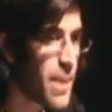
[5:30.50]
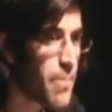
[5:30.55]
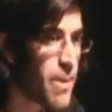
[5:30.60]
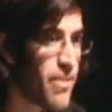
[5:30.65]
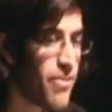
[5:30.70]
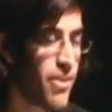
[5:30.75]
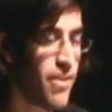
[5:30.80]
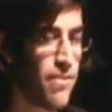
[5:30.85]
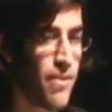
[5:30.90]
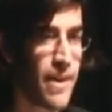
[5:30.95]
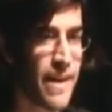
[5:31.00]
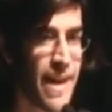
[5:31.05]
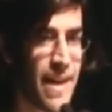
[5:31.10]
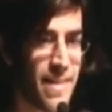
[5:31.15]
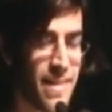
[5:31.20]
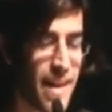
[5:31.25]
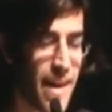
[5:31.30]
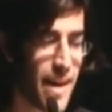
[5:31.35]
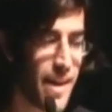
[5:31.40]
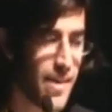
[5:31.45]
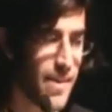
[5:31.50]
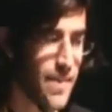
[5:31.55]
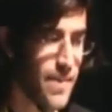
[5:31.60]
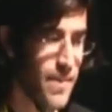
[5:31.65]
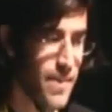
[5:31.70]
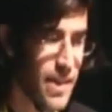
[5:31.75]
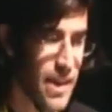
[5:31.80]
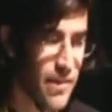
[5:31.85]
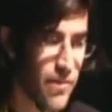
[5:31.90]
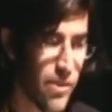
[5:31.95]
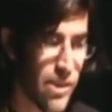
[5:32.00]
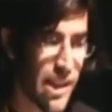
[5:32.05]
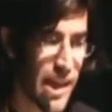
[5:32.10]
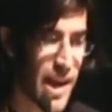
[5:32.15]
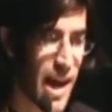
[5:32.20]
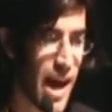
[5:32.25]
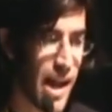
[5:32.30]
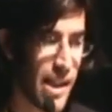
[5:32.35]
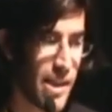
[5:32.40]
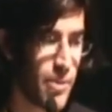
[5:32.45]
But if we forget that, if we
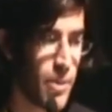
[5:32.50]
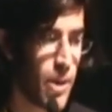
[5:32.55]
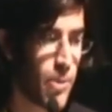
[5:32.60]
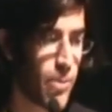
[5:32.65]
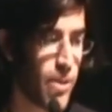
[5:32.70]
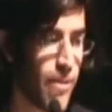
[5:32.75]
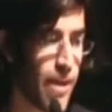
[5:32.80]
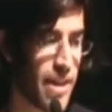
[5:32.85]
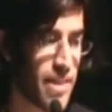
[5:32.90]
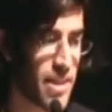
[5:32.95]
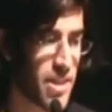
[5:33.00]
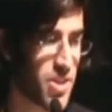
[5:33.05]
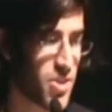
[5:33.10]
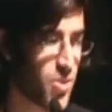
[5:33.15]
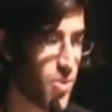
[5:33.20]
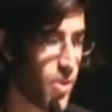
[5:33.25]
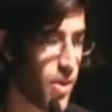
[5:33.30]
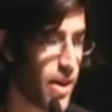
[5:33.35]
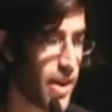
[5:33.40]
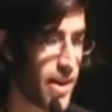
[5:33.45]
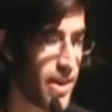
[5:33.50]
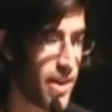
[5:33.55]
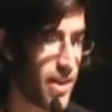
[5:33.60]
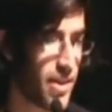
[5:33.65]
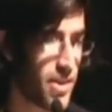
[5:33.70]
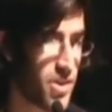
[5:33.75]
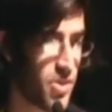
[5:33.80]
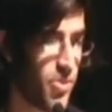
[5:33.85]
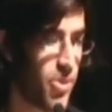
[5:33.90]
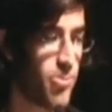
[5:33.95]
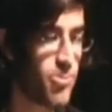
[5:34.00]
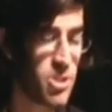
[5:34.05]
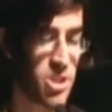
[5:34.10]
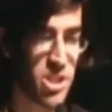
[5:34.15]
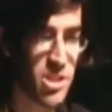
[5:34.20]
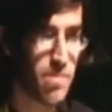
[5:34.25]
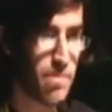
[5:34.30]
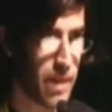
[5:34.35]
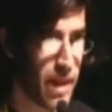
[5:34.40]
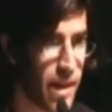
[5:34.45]
let Hollywood rewrite the story so it was
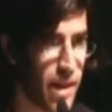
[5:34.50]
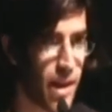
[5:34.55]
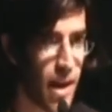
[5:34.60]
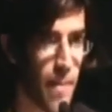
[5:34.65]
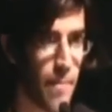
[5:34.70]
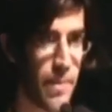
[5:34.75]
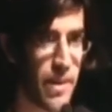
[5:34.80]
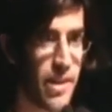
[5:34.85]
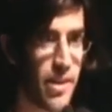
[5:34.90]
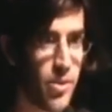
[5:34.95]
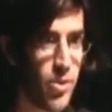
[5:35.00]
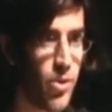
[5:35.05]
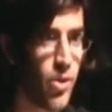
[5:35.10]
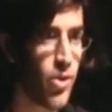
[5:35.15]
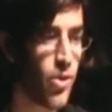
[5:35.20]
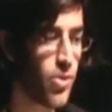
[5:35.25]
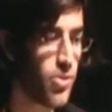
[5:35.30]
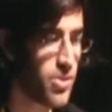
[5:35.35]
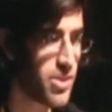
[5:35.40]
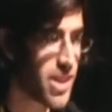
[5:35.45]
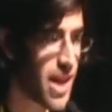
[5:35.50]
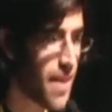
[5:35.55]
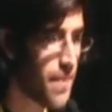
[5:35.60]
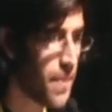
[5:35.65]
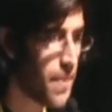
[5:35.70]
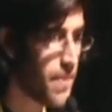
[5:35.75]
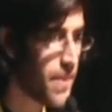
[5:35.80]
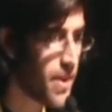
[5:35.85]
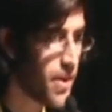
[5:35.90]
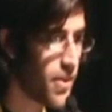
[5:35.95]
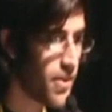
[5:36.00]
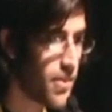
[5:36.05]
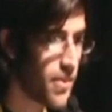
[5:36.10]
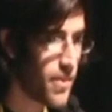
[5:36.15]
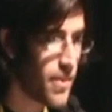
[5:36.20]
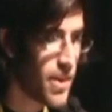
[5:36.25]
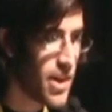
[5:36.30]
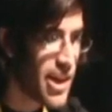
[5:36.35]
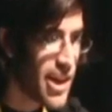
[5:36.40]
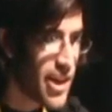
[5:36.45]
just big company Google who stopped the bill,
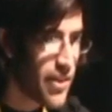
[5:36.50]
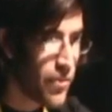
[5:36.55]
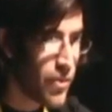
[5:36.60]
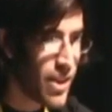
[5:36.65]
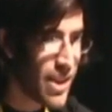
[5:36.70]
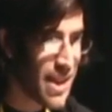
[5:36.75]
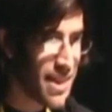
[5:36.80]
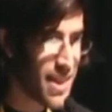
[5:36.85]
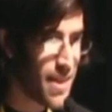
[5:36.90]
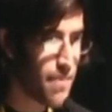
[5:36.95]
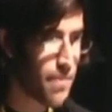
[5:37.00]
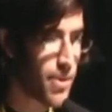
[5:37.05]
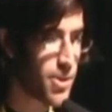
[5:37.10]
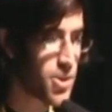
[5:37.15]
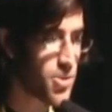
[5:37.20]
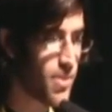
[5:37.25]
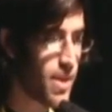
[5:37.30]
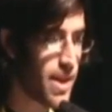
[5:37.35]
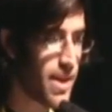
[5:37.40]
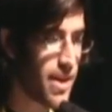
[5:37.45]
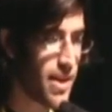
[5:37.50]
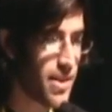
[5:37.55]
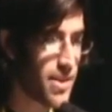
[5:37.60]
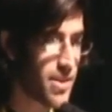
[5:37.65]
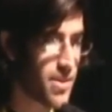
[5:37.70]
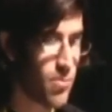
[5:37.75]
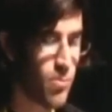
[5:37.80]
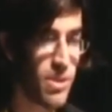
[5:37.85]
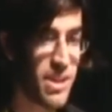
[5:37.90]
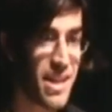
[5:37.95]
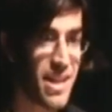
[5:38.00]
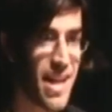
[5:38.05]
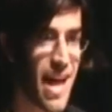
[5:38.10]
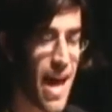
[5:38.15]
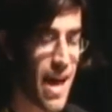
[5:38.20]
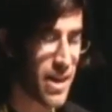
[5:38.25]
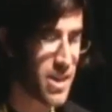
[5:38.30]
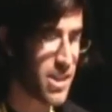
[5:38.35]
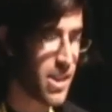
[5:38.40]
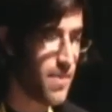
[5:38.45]
if we let them persuade us we didn't
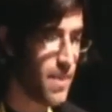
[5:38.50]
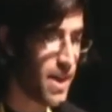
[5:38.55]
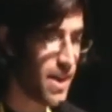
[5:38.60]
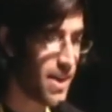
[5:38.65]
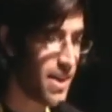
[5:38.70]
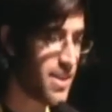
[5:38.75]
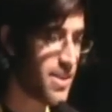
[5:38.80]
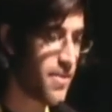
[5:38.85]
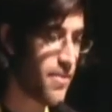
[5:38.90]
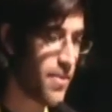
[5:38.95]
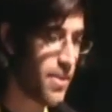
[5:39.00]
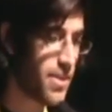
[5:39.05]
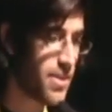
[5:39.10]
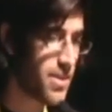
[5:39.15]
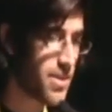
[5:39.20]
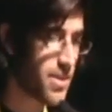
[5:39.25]
actually make a difference,